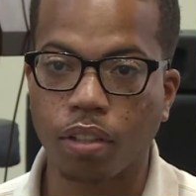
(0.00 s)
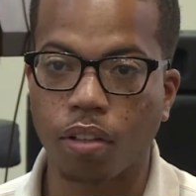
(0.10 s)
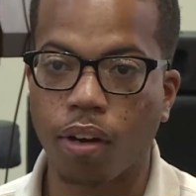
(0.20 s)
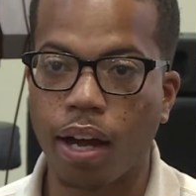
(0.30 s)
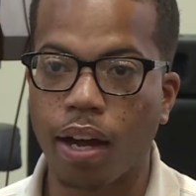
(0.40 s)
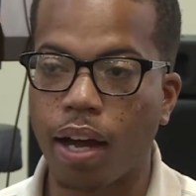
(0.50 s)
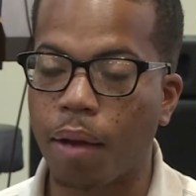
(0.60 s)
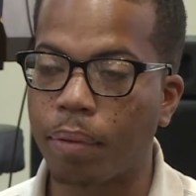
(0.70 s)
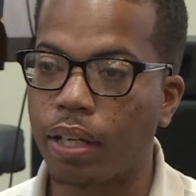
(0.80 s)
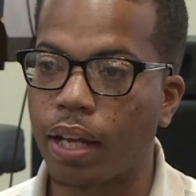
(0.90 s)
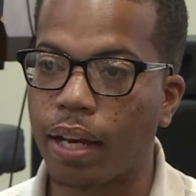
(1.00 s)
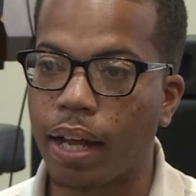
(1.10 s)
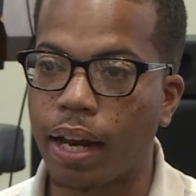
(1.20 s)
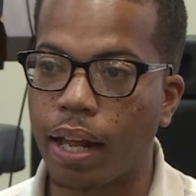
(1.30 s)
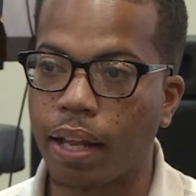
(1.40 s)
You know, I, I mean, and,
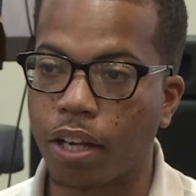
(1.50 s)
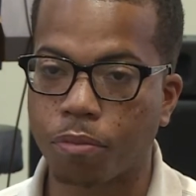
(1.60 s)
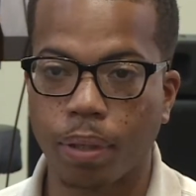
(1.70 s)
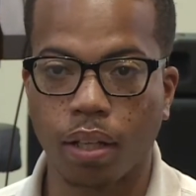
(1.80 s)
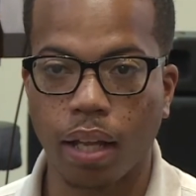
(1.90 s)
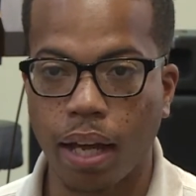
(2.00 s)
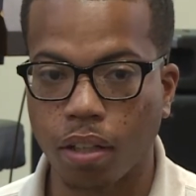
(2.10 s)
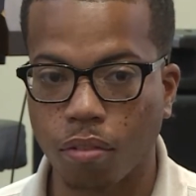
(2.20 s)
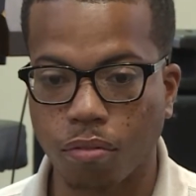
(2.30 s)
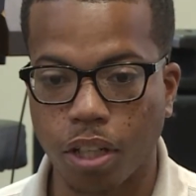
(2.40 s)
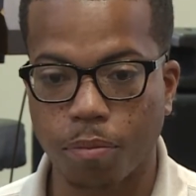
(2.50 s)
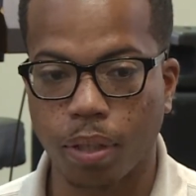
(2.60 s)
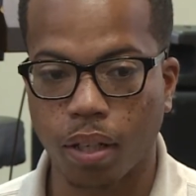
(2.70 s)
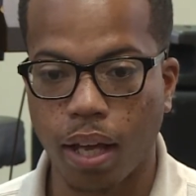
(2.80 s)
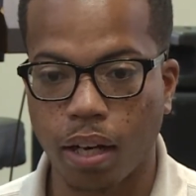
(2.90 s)
and, and, there's been a lot of there's
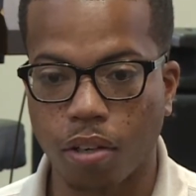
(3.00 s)
been a lot